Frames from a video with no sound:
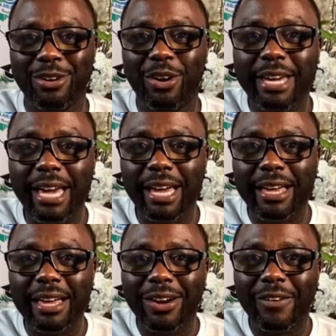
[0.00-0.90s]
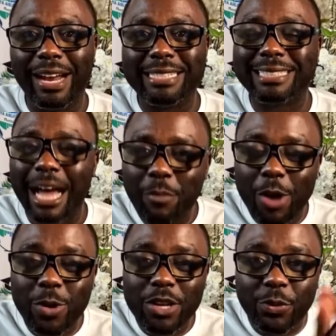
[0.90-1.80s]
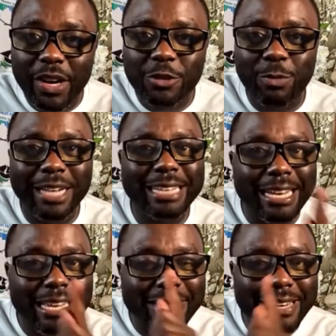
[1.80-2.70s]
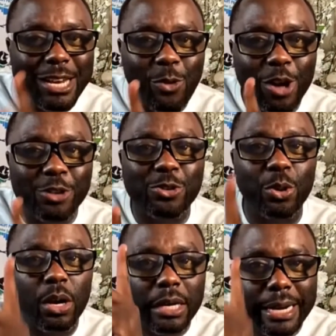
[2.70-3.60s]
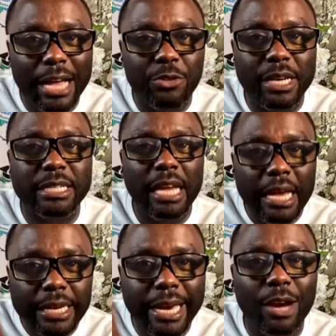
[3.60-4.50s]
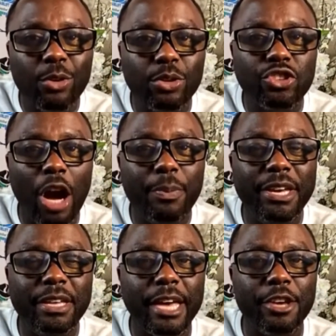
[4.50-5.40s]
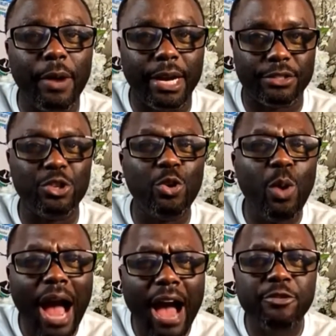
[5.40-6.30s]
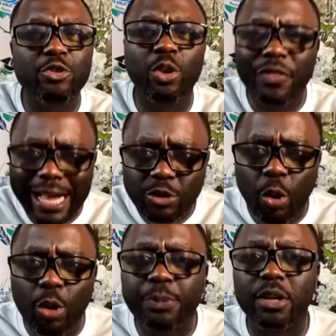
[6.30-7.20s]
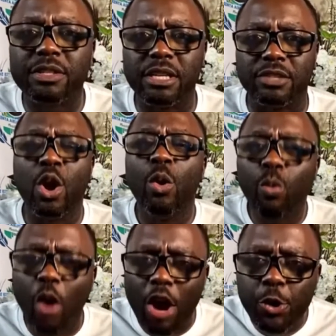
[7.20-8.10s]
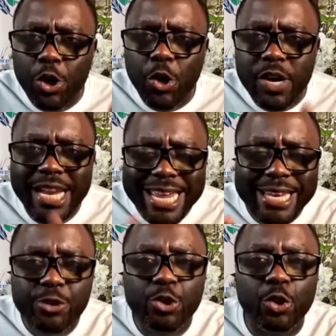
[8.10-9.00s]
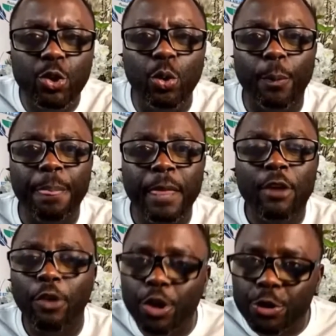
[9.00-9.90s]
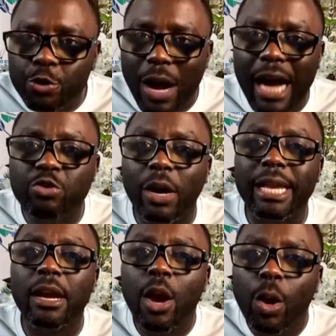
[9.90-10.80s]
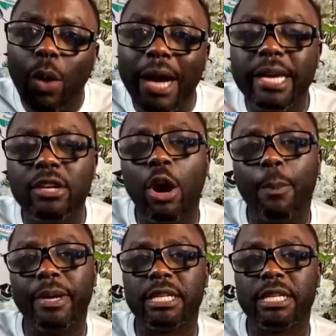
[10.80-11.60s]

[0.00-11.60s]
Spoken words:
Okay, all right, someone who is very smart and they really want to graduate, get a good job here in the US. You have to know that whole process. What do you need to do for you to actually work in corporate